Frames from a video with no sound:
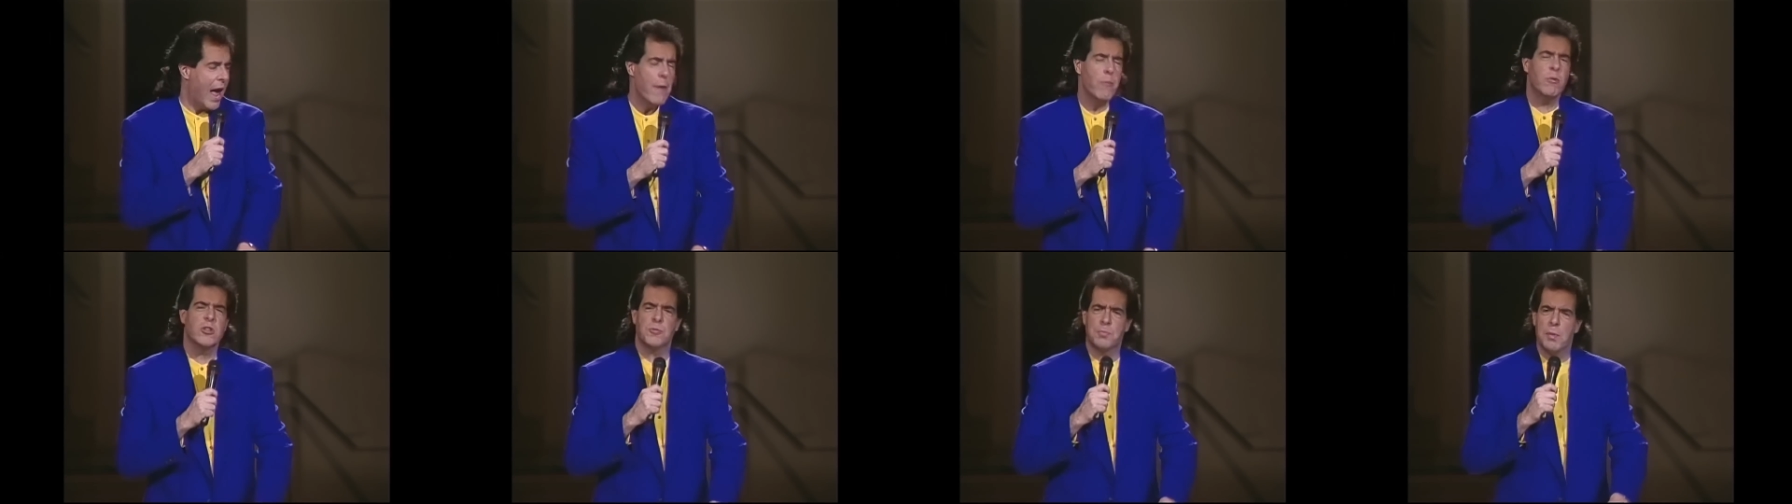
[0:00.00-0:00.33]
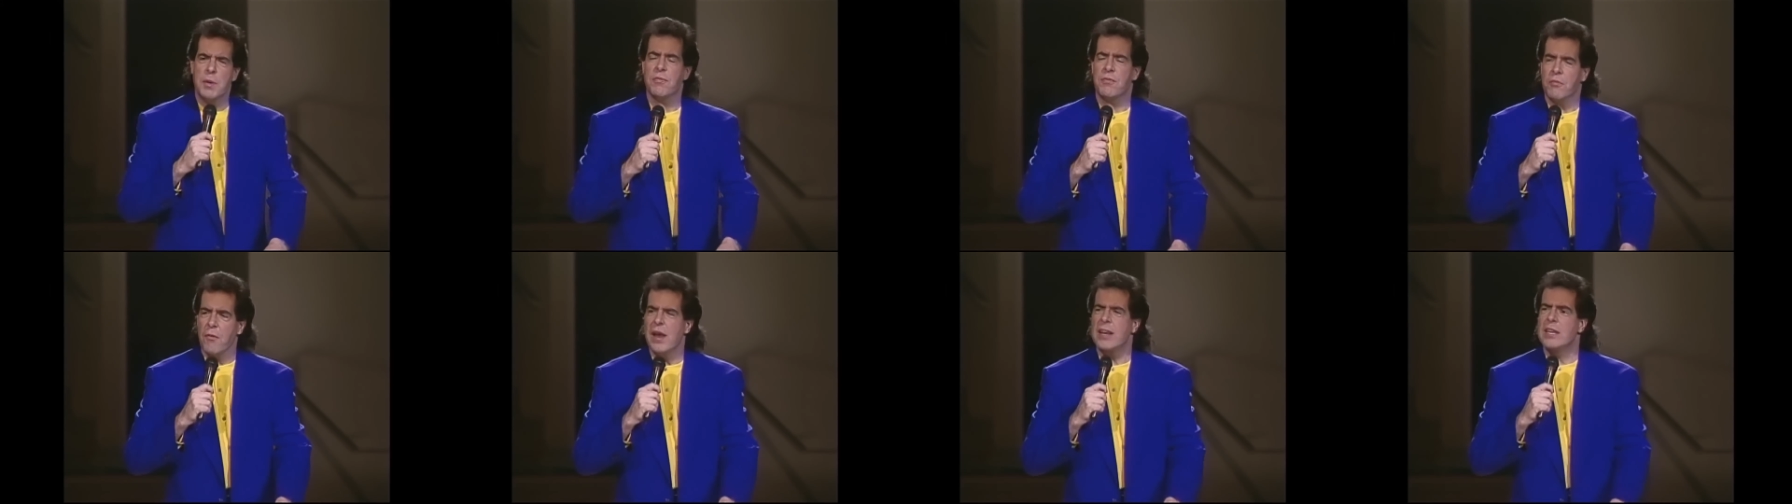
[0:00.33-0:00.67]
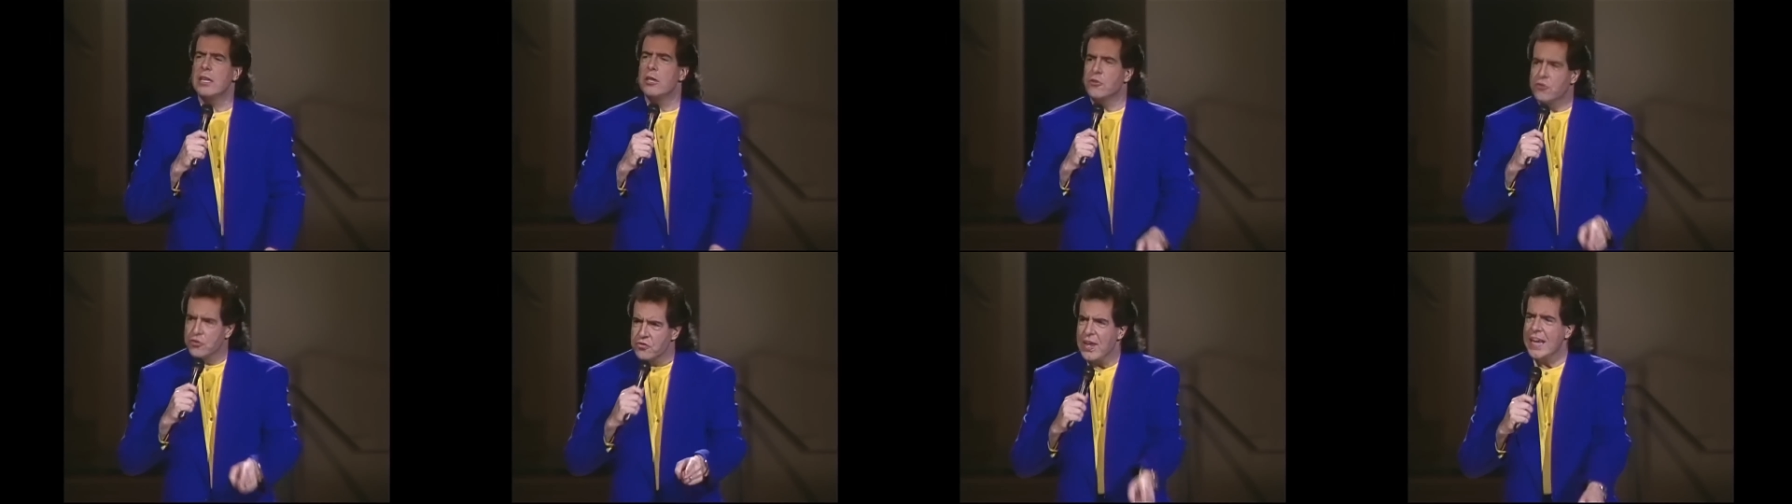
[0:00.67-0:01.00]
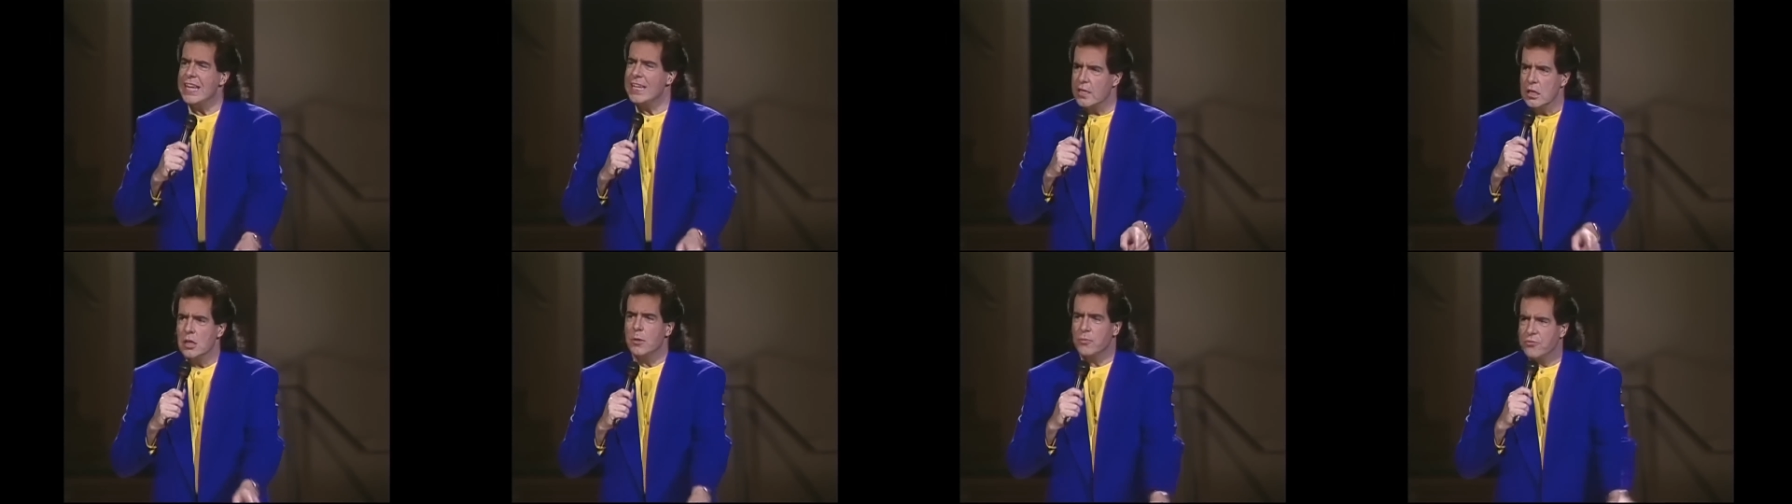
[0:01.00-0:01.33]
was befriending
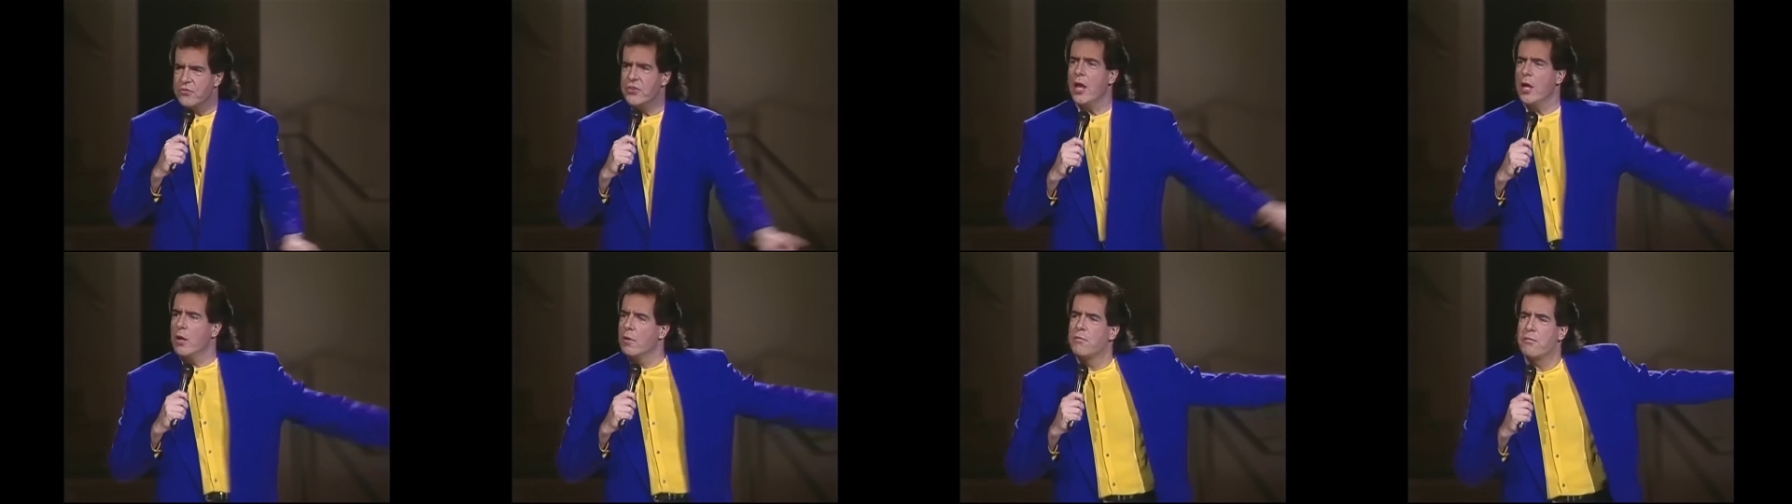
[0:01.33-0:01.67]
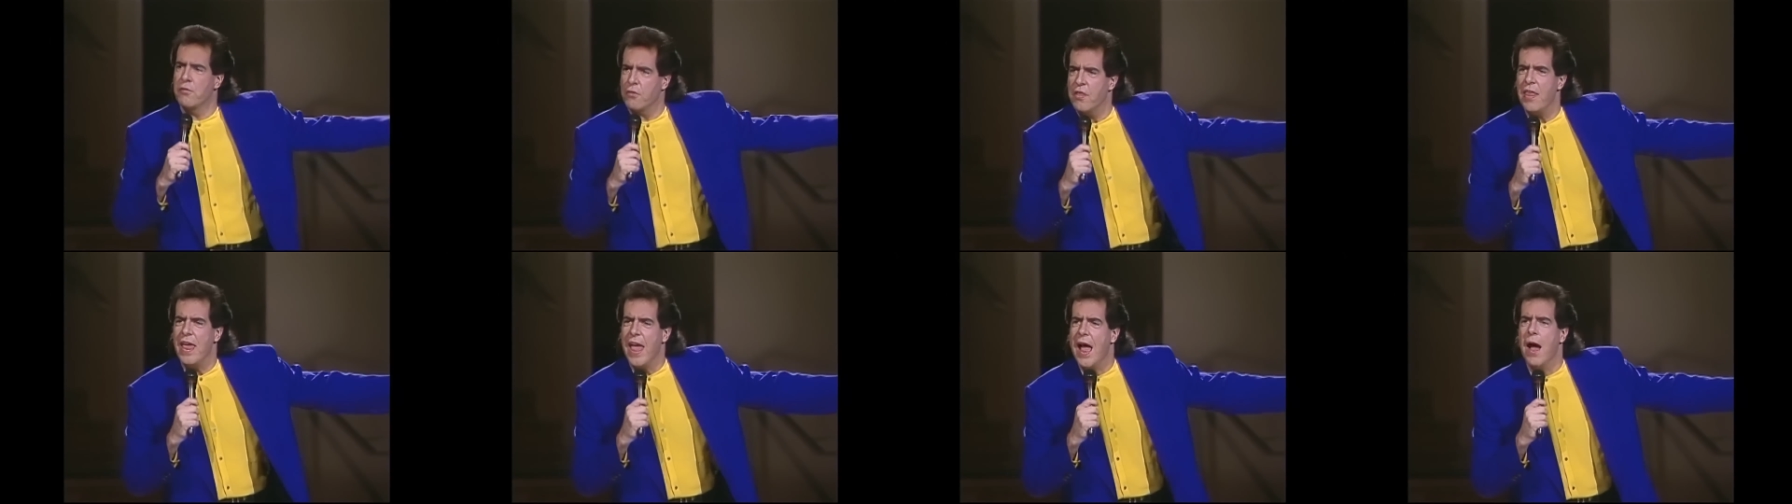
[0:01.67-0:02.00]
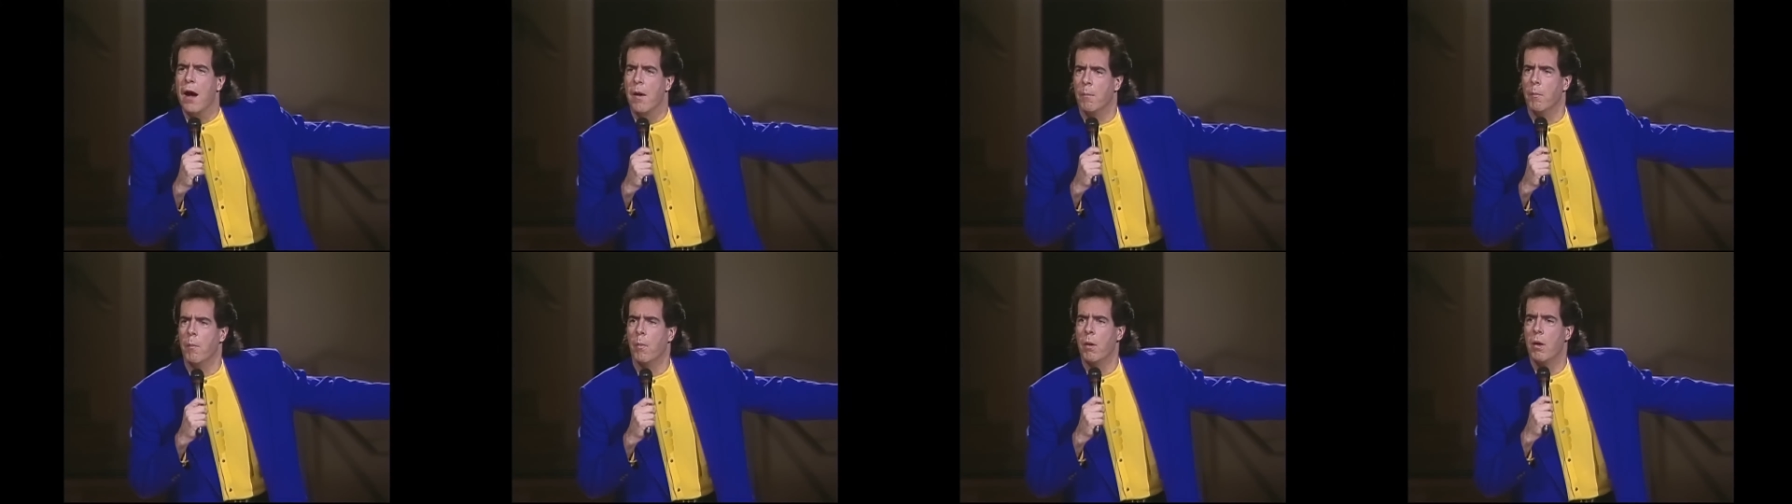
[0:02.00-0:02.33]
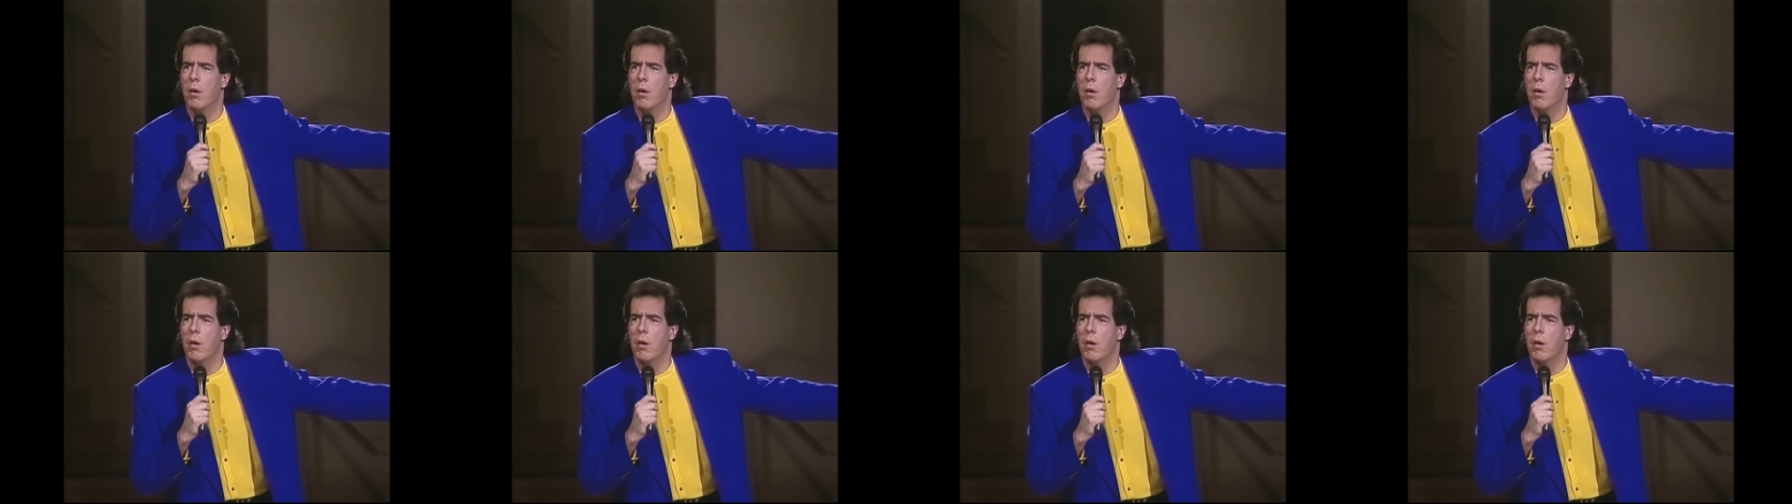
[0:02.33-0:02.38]
Satan himself for them.